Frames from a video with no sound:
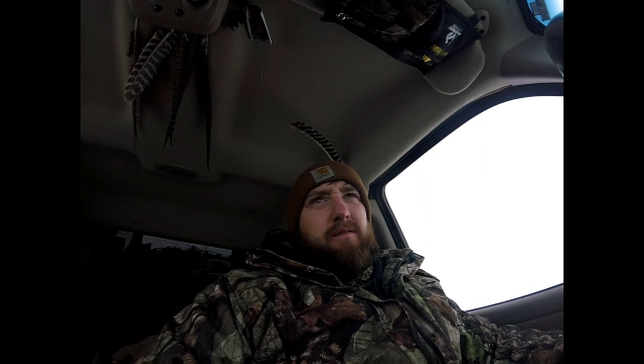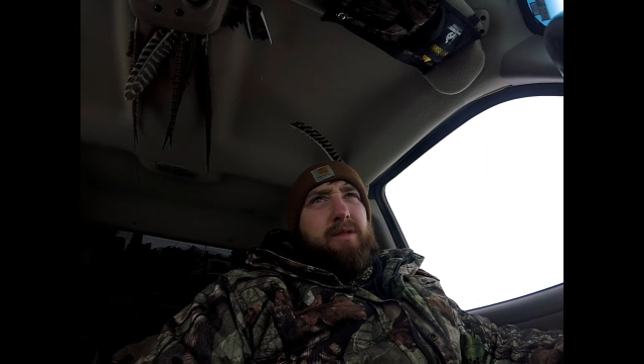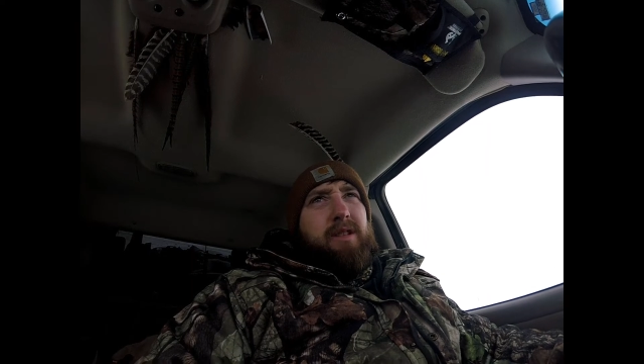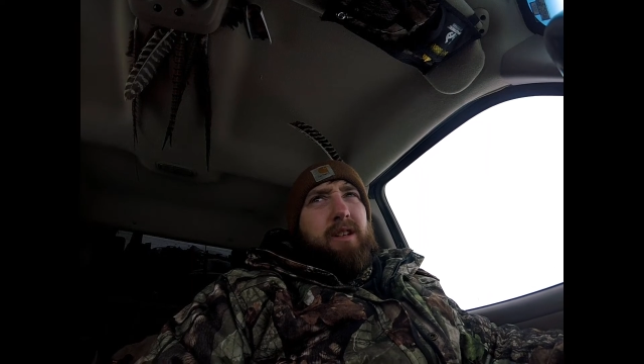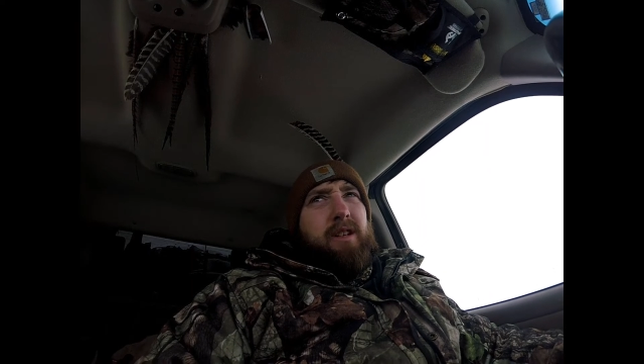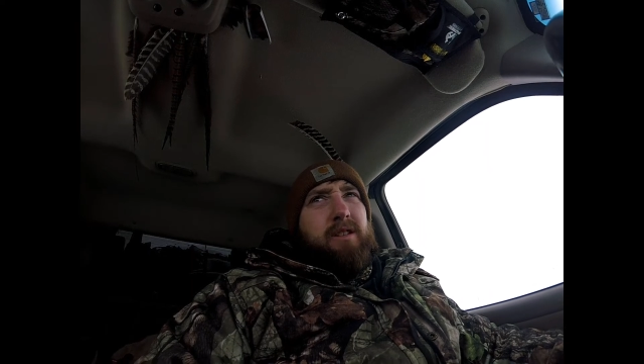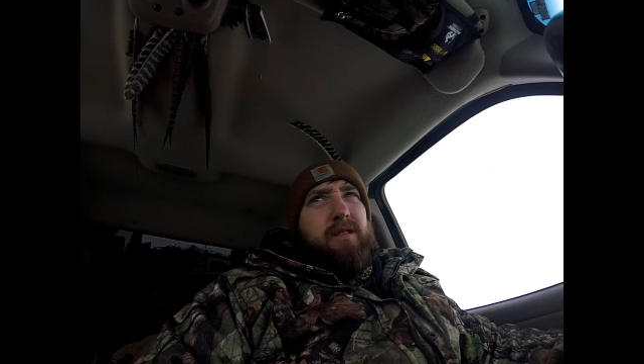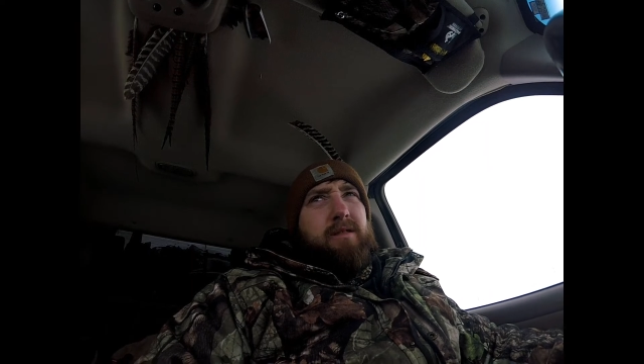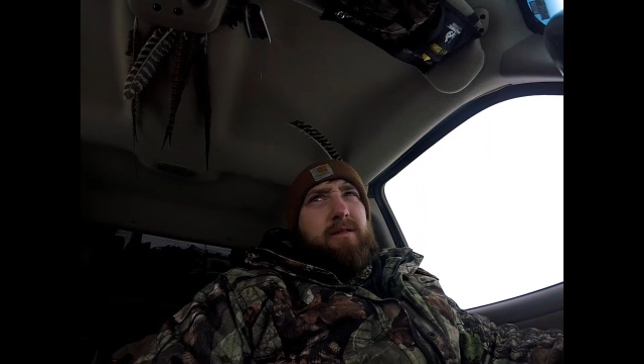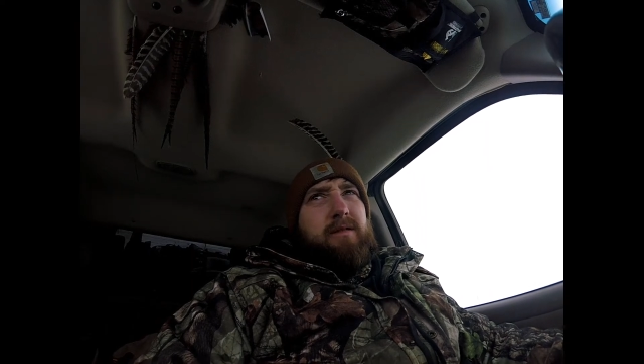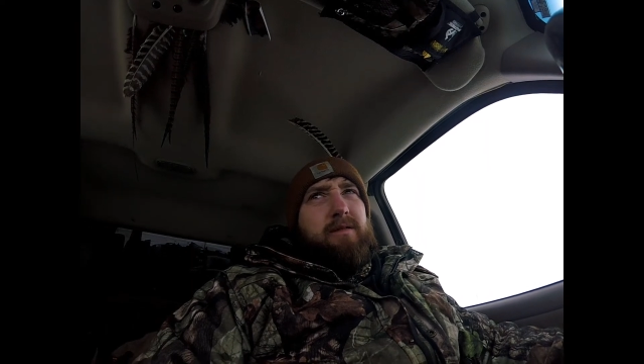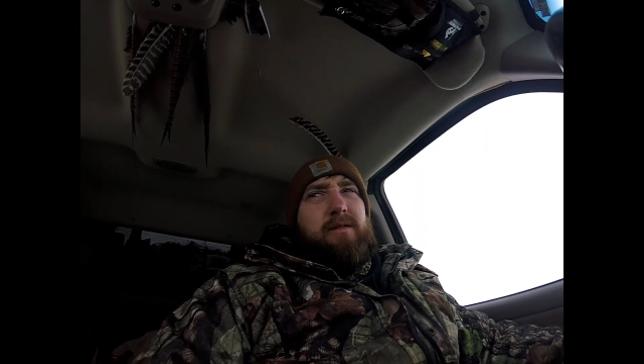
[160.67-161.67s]
stuck.
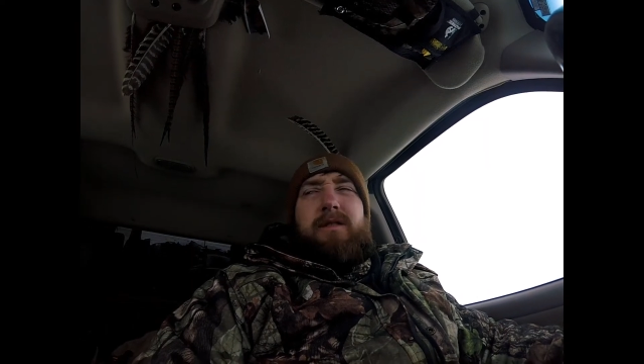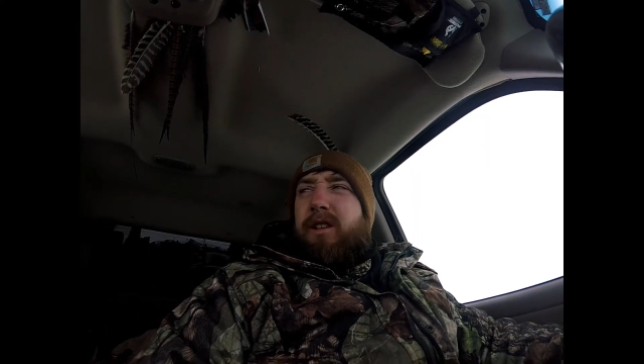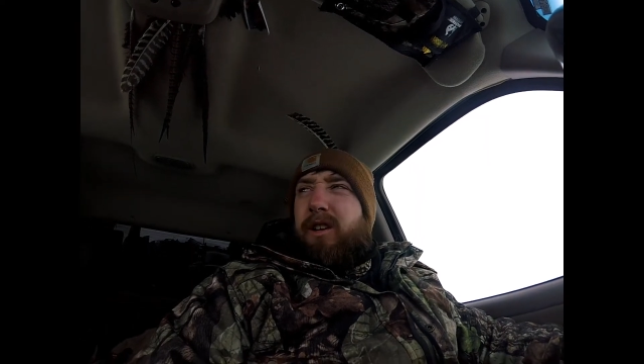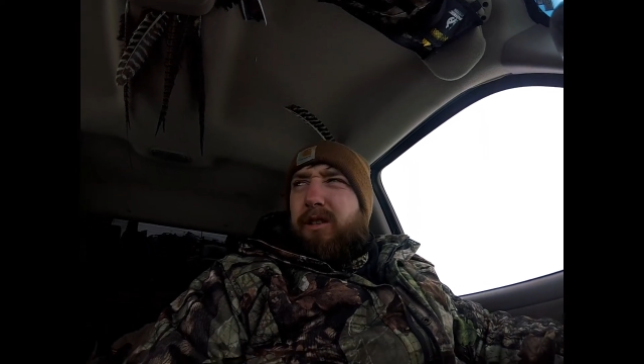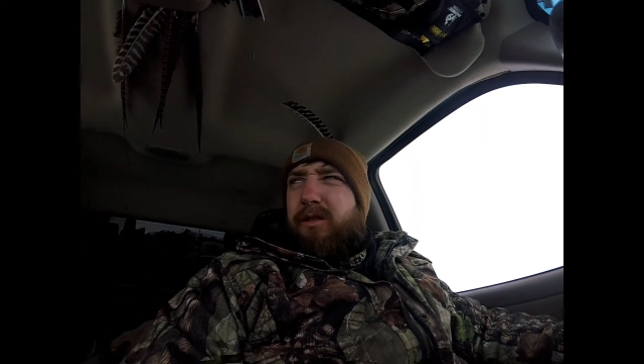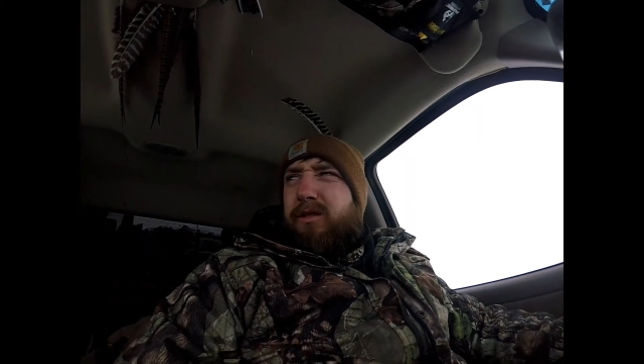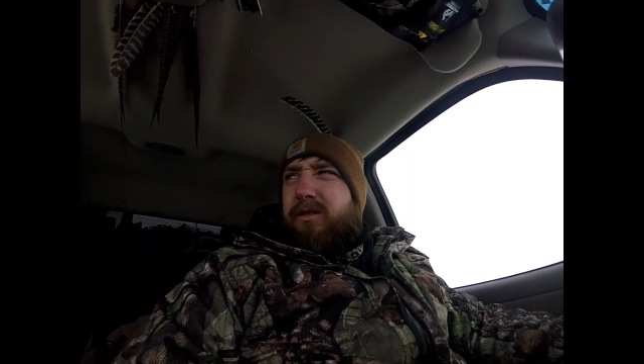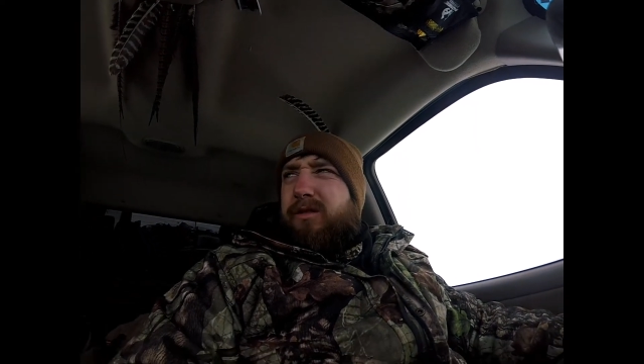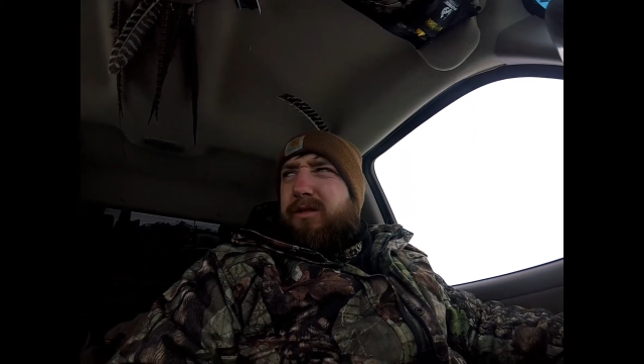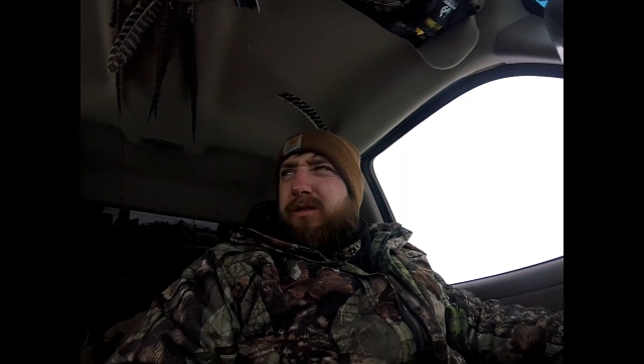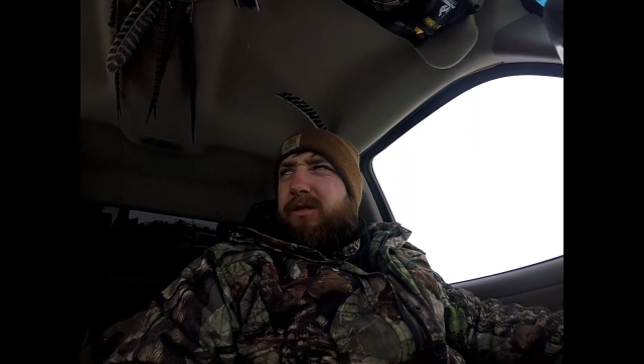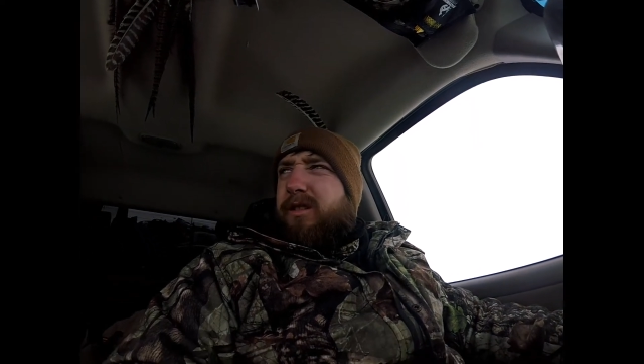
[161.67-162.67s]
So,
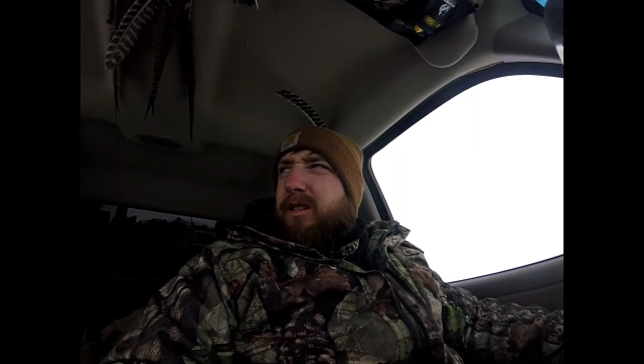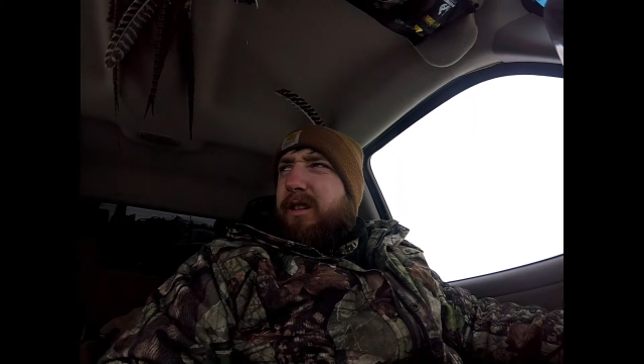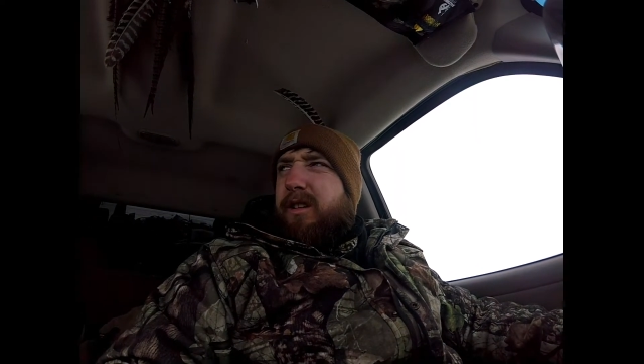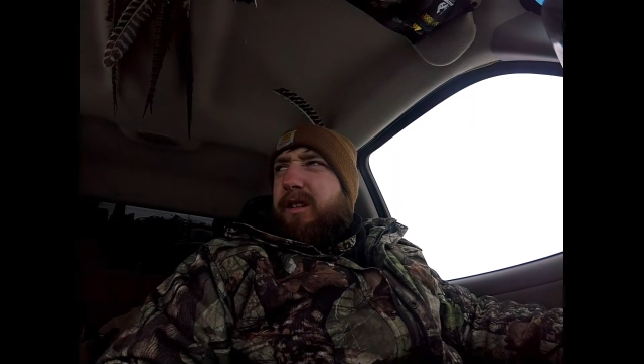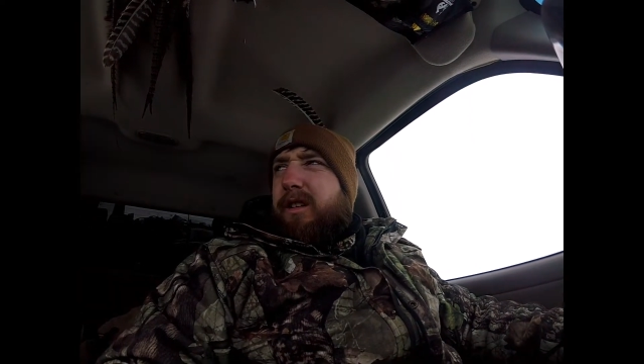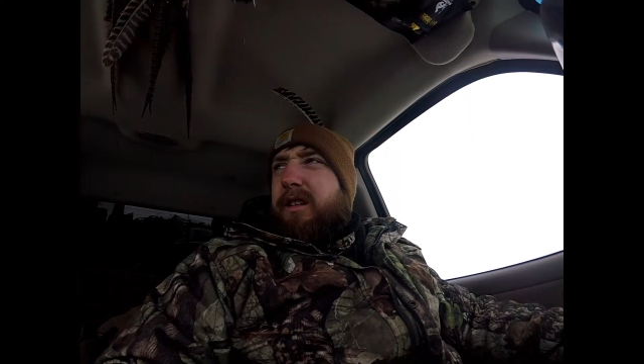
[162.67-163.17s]
I